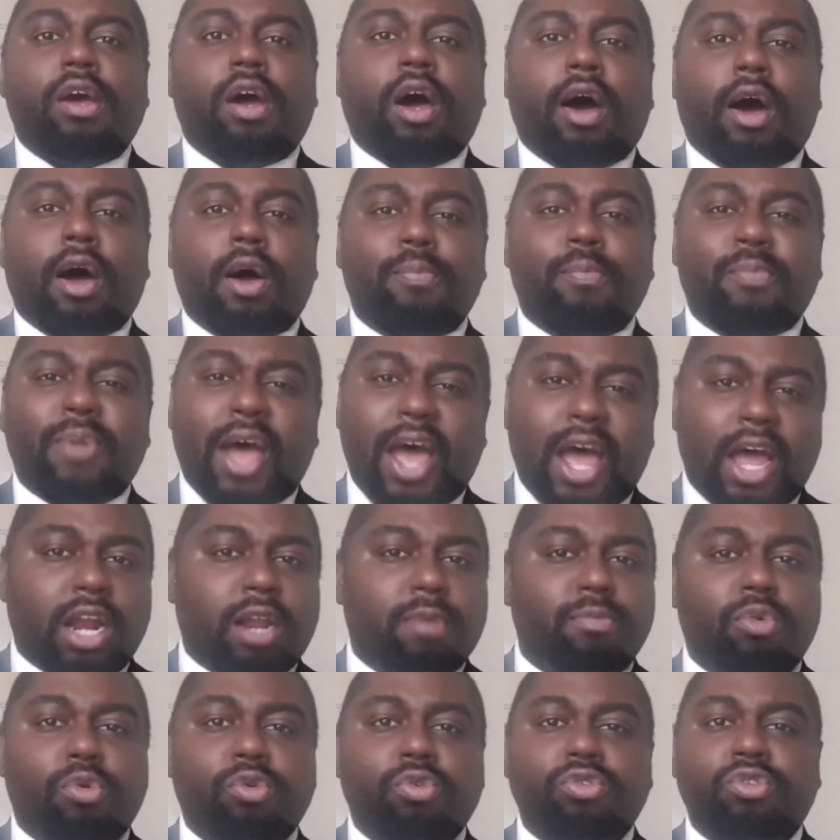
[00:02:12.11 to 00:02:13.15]

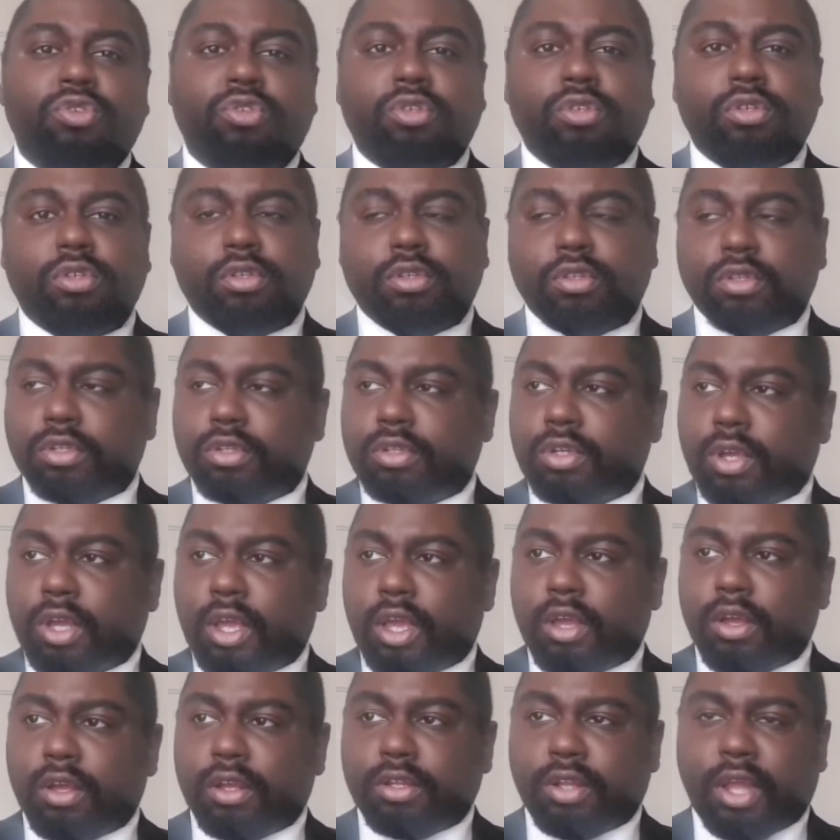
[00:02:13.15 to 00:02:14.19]
Animals
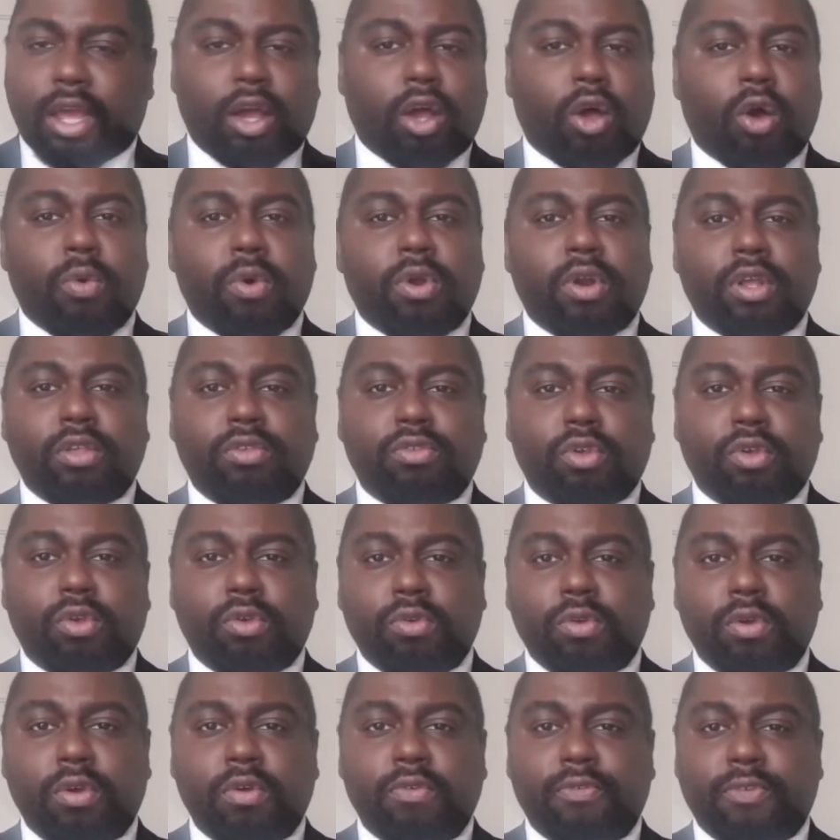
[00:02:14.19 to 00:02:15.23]
that go in a
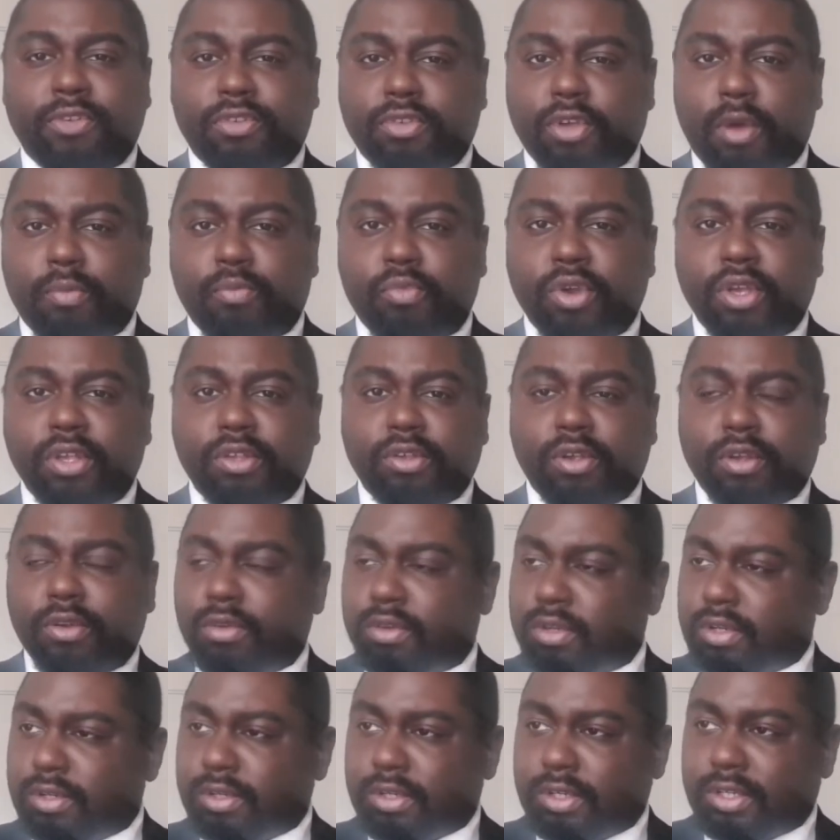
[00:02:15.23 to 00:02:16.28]
zoo, for some reason,
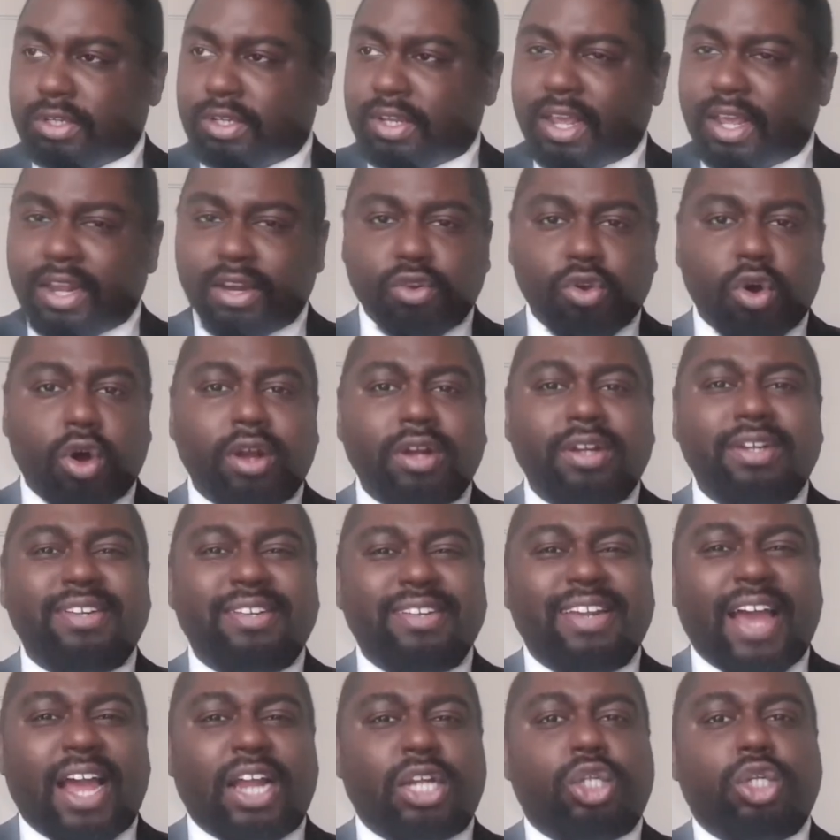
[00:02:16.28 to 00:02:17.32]
they're not
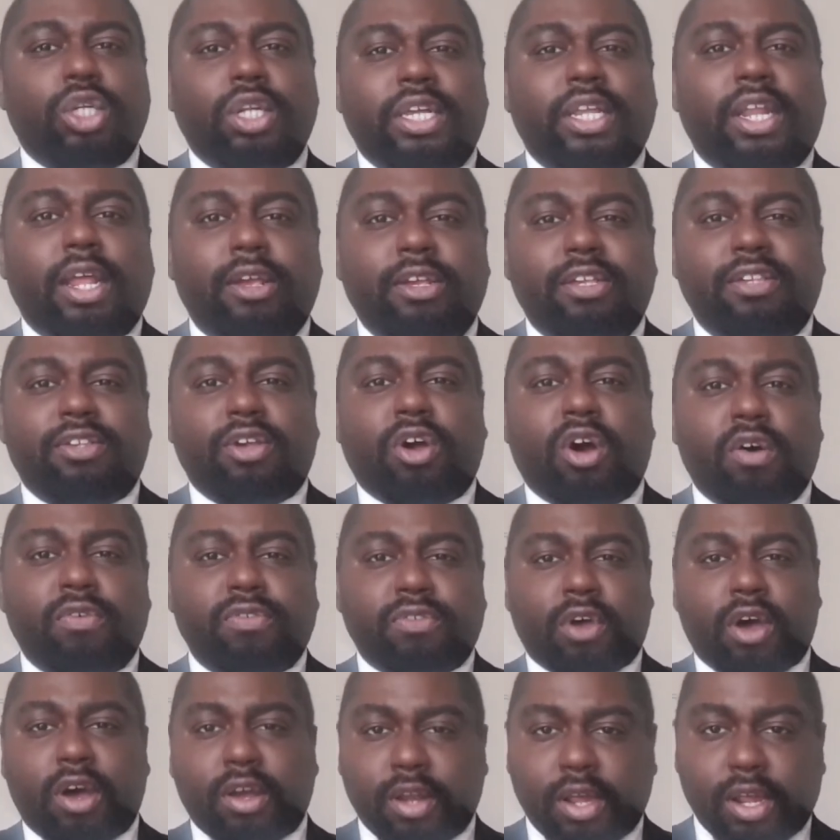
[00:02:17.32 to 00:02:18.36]
naturally themselves,
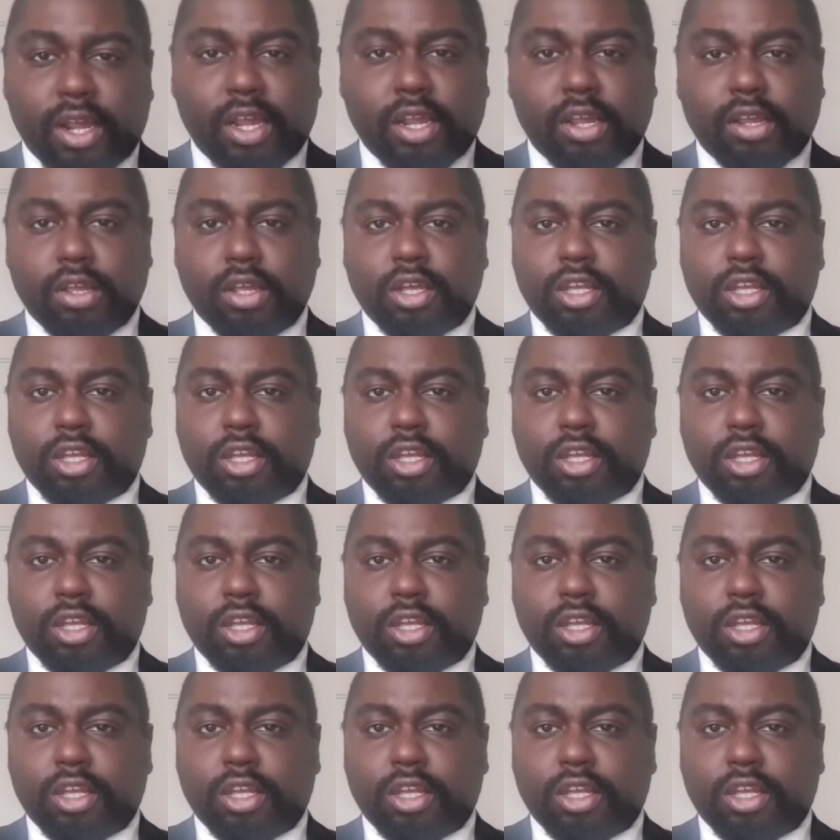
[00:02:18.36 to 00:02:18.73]
are they?